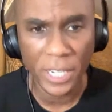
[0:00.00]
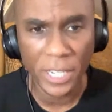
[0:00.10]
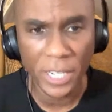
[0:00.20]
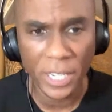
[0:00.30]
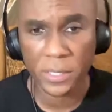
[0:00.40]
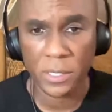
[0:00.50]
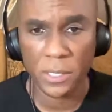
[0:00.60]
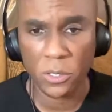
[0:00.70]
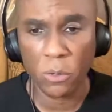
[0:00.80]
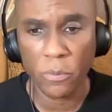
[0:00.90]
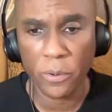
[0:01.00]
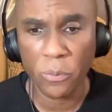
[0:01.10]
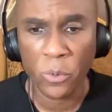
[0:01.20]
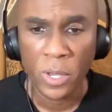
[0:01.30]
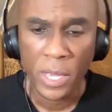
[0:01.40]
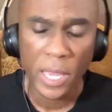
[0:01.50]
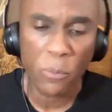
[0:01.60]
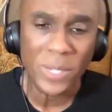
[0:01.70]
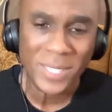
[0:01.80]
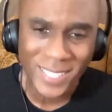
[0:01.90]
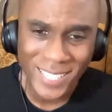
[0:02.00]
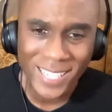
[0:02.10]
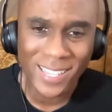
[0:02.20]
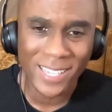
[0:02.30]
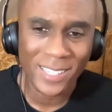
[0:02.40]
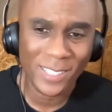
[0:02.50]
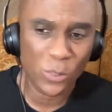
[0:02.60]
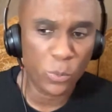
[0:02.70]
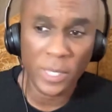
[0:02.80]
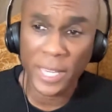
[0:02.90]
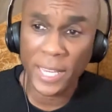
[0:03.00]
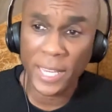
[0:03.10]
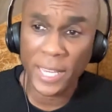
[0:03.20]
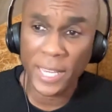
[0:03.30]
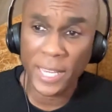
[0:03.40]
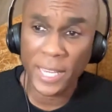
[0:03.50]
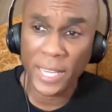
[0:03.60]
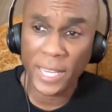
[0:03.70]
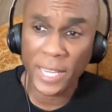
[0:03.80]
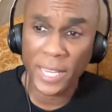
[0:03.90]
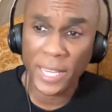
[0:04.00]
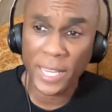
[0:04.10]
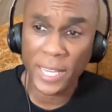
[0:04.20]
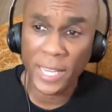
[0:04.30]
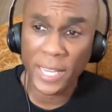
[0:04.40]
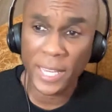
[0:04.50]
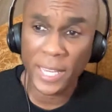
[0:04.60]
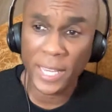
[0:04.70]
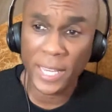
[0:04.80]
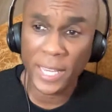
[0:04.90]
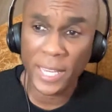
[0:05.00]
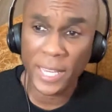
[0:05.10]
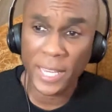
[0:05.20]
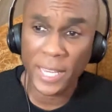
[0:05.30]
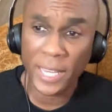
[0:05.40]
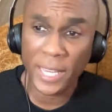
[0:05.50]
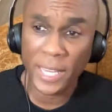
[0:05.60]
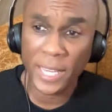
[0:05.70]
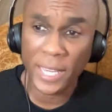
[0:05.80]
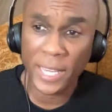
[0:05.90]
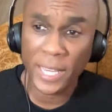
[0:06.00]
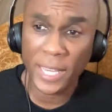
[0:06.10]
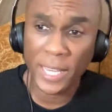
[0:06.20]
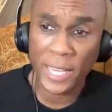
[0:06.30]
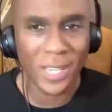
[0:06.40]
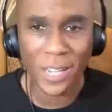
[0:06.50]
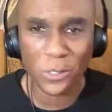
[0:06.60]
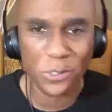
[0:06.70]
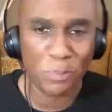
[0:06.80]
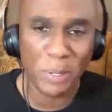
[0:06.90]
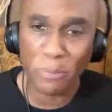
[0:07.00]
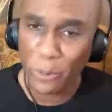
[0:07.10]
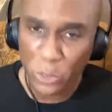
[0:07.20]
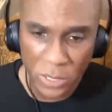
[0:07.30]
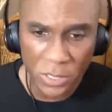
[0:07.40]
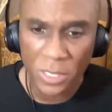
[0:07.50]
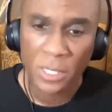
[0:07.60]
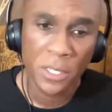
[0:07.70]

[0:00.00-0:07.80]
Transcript: So it translates over, and we see this really as it plays out every single day, combined with the fact you go into doctors, people are just